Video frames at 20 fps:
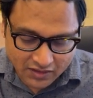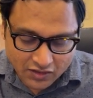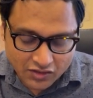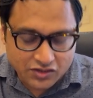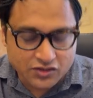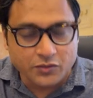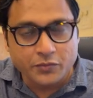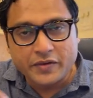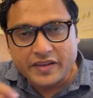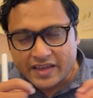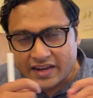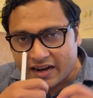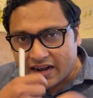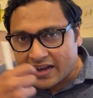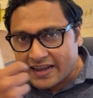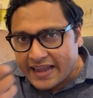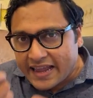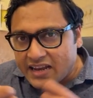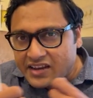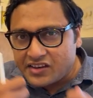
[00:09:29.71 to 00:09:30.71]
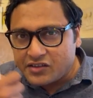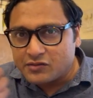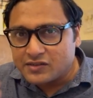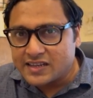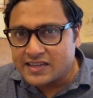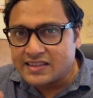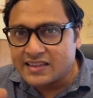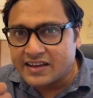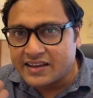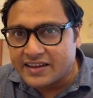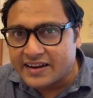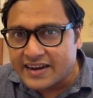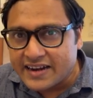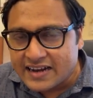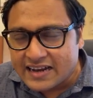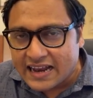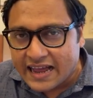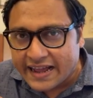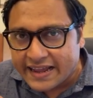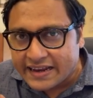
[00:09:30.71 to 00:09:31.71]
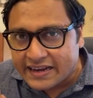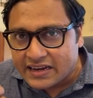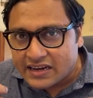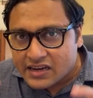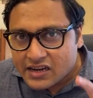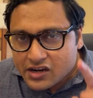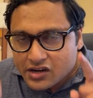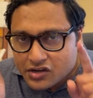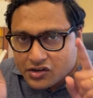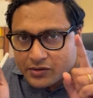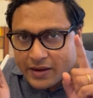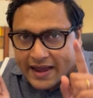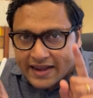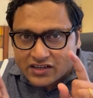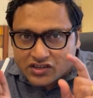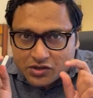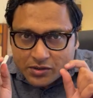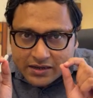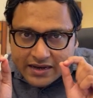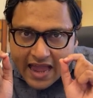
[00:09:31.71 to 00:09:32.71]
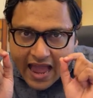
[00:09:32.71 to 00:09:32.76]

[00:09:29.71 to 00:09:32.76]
So we are again using the grid line to actually